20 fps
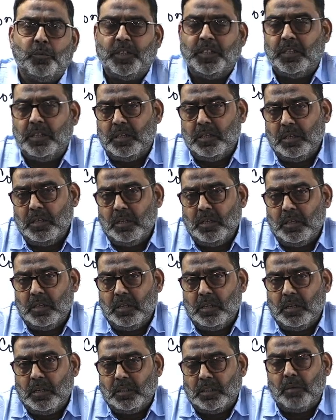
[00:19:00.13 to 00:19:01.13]
with
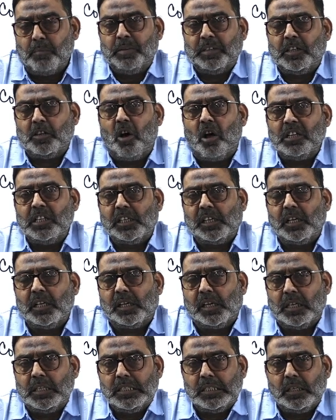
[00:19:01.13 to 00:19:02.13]
the methodological
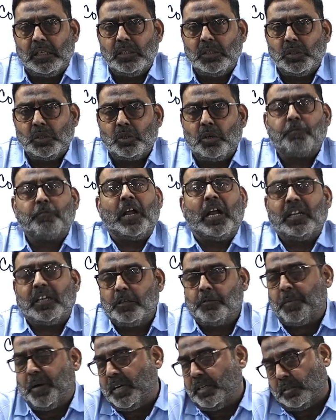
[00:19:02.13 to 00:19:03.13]
concerns of
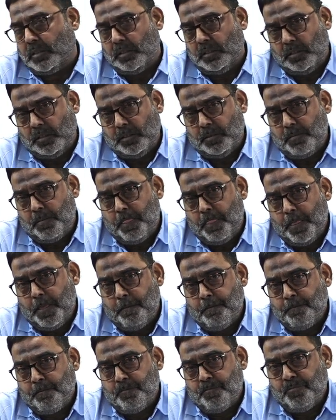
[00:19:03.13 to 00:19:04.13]
Talcott Parsons.
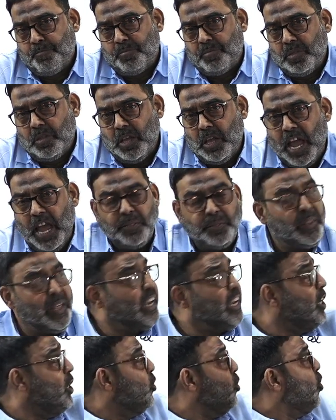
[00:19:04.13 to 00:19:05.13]
And
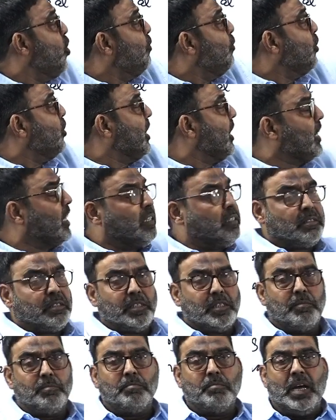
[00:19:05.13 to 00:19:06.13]
then you go for the
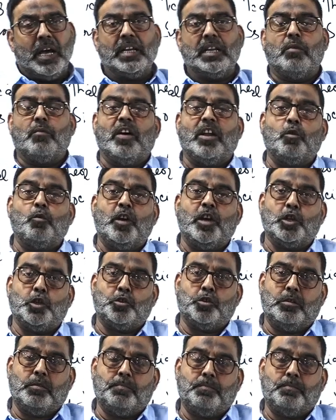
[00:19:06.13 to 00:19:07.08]
criticism and evaluation.